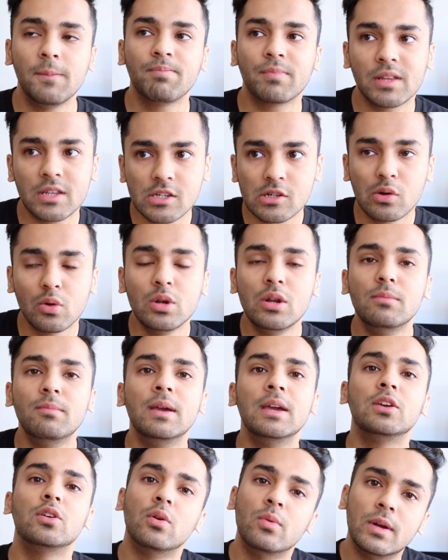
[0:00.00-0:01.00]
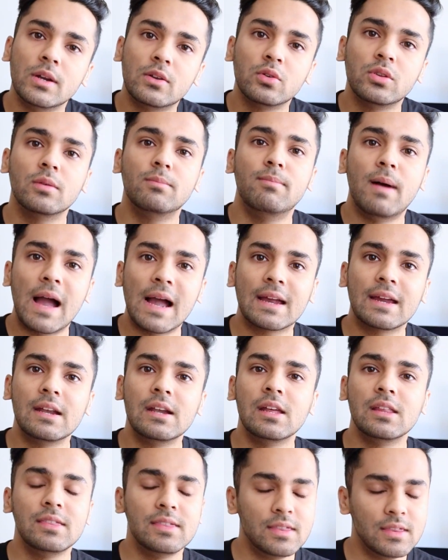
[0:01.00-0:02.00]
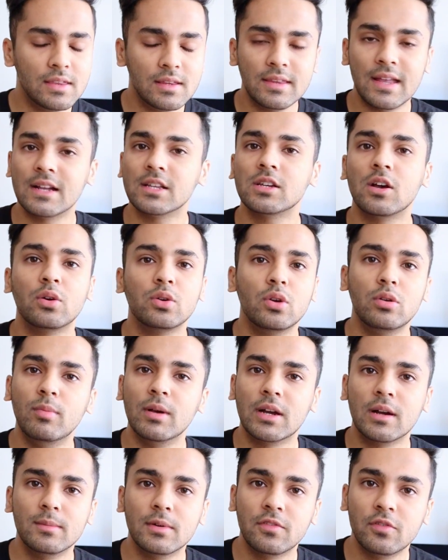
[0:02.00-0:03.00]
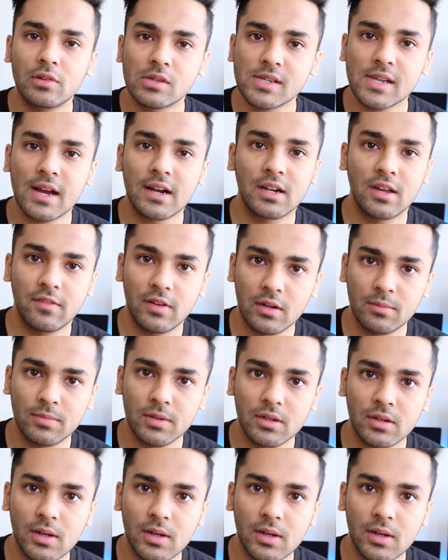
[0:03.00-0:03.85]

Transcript: and slowly make your way to the back end and that's how you'll become a full stack developer